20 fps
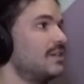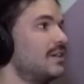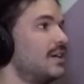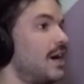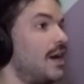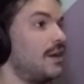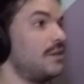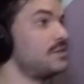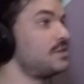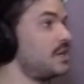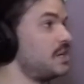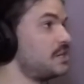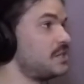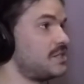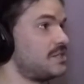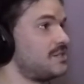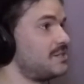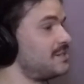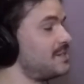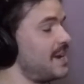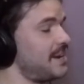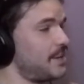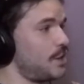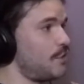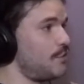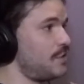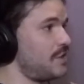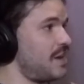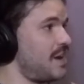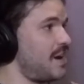I don't judge. Just take it
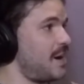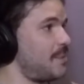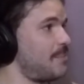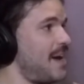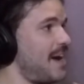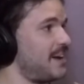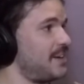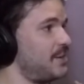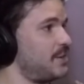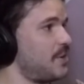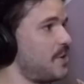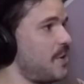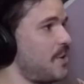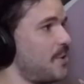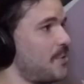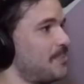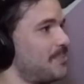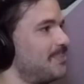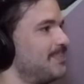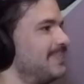over there, back in your home.